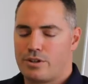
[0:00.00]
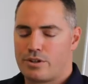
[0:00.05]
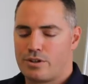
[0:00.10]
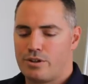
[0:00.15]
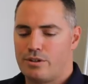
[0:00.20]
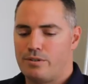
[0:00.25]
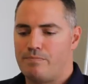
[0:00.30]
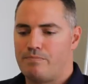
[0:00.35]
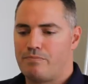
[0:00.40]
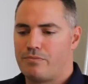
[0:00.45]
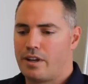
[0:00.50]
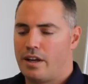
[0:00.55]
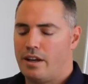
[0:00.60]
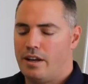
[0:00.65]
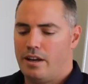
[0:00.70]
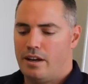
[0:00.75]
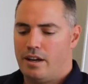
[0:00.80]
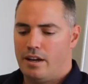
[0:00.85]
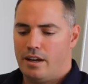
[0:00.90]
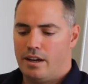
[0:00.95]
Sure.
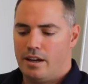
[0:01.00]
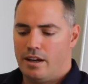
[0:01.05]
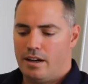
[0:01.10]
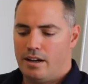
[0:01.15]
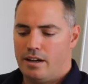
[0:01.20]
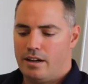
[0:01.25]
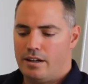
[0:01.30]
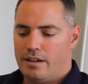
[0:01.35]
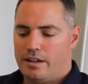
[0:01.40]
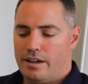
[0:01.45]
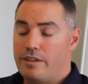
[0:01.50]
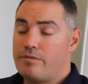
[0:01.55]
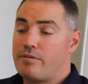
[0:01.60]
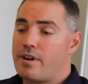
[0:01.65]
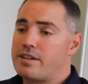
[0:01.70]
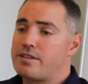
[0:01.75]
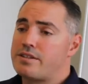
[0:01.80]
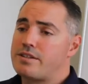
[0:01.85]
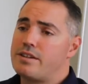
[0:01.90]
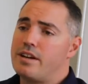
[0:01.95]

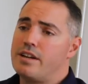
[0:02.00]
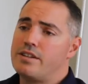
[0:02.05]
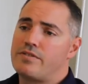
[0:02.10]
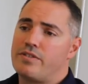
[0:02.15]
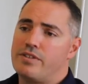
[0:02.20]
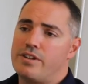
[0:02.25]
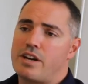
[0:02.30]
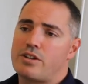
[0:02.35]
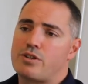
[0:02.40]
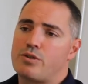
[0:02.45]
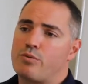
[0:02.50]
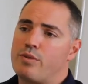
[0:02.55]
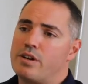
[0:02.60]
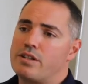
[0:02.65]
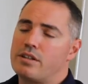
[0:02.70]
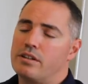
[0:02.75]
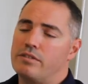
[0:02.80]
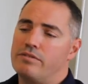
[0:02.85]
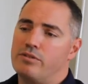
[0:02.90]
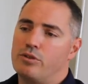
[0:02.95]
NRAS stands for National
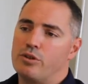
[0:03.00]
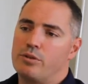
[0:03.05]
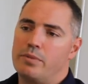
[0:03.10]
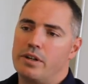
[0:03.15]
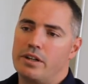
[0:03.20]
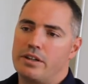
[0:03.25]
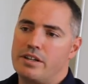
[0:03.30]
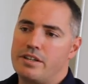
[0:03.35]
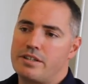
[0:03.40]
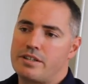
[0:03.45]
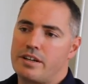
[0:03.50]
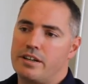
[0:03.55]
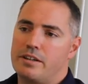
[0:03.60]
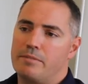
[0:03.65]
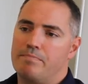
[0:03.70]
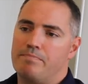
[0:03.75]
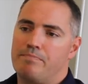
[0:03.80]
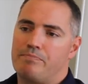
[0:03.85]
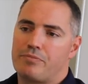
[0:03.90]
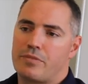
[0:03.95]
Rental Affordability
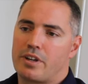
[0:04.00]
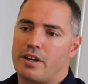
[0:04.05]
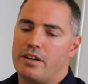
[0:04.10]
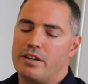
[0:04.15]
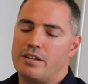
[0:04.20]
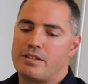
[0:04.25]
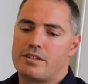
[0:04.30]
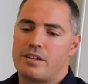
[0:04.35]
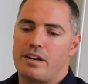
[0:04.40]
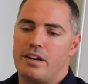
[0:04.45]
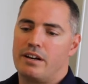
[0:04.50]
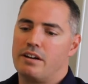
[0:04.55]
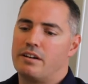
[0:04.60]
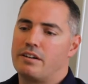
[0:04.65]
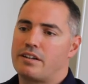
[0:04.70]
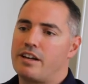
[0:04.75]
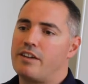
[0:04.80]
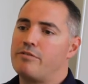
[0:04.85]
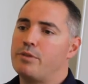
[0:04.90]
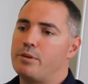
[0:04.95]
Scheme. It's
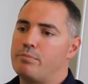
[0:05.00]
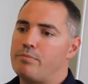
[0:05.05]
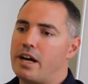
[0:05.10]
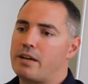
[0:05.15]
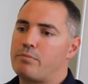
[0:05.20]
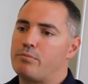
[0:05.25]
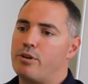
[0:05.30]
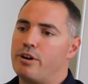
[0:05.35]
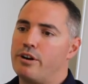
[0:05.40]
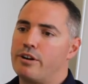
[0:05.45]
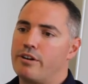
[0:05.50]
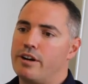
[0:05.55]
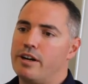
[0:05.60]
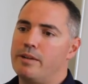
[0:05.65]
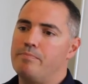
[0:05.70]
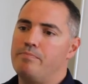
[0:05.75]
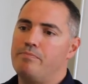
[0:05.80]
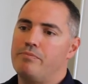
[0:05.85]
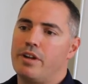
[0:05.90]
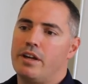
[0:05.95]
a government-backed
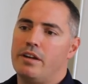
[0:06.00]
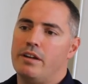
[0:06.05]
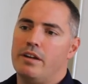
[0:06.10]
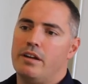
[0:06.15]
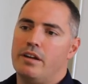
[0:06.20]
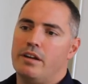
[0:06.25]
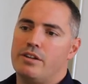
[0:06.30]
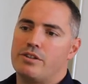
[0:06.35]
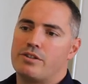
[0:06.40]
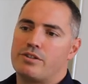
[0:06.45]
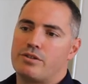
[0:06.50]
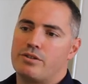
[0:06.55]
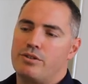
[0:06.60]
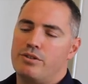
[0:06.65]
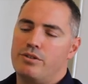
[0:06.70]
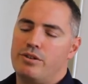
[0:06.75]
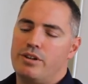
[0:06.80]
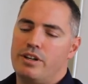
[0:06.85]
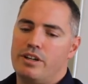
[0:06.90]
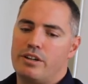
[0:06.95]
program
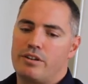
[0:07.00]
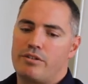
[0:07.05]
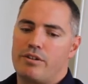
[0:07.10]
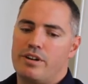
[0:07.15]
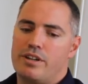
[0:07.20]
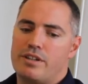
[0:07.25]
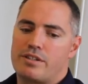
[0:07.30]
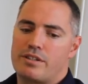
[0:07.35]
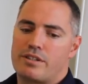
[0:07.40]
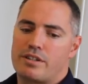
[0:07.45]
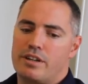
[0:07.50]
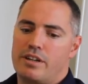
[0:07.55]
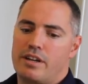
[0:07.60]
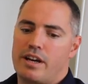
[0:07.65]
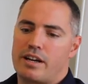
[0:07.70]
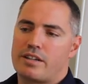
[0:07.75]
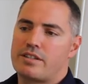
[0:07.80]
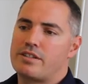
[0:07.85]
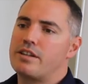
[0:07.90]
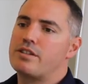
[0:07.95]
to increase the
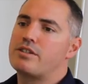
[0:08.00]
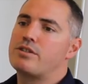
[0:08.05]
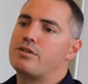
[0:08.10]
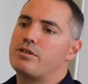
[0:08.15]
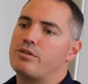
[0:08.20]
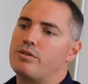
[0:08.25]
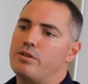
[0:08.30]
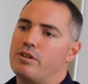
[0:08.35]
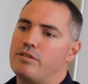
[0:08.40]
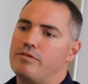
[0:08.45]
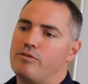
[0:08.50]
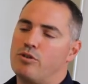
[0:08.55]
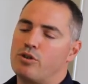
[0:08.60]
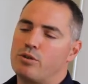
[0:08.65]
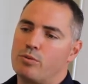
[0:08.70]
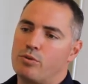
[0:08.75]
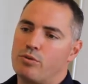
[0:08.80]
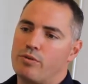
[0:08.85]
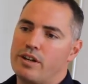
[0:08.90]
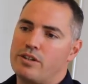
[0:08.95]
access to
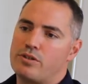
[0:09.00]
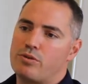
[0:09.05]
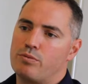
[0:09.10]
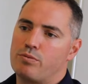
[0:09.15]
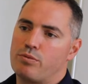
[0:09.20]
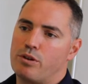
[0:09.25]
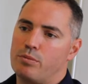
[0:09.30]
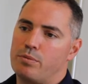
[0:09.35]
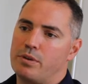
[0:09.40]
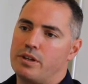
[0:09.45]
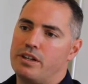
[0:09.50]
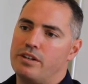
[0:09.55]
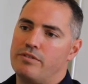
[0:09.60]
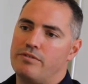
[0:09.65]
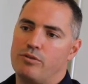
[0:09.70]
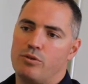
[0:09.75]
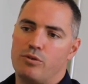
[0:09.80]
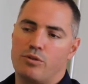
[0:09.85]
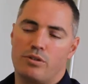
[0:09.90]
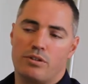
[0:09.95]
affordable rental property
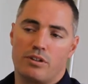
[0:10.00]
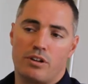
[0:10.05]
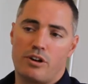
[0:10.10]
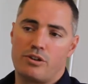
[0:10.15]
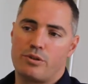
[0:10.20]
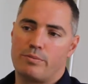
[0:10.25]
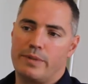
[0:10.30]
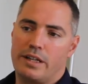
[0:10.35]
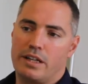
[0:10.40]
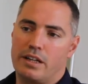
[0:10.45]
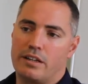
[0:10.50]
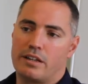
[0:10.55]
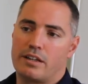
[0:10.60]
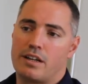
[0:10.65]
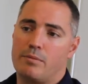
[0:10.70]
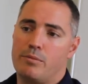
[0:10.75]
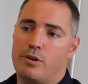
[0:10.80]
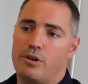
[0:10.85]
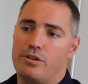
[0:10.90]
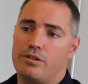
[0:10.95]
for low to middle
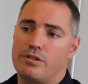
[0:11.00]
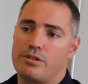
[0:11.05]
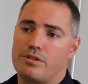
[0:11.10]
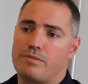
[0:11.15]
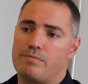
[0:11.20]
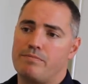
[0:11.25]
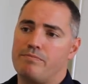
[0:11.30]
income earners.